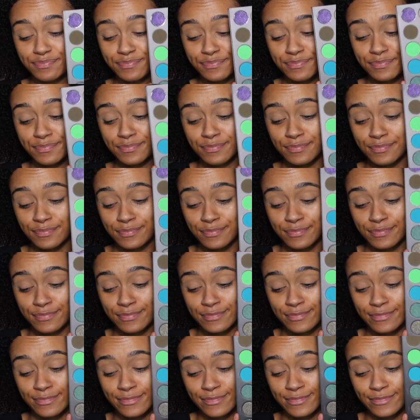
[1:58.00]

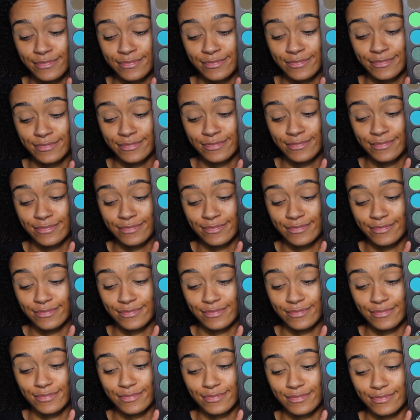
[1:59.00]

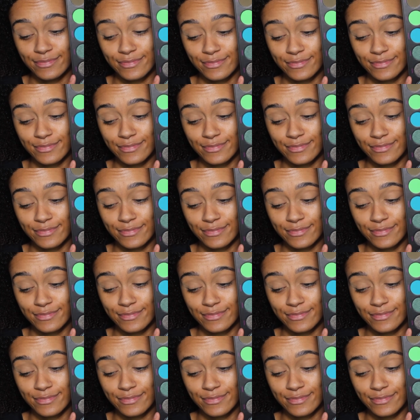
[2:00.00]
(silence)